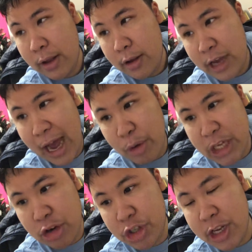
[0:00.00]
yeah, what's
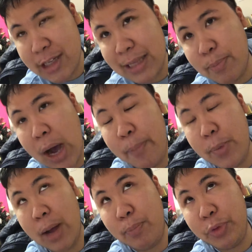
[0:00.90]
interesting is that
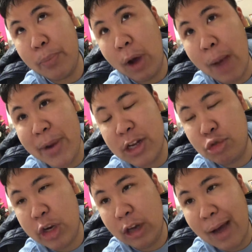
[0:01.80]
the pop
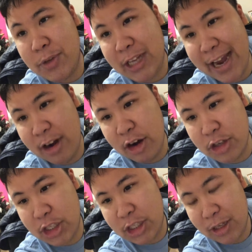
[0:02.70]
industry loves
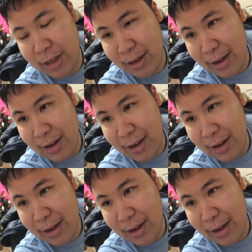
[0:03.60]
tenors.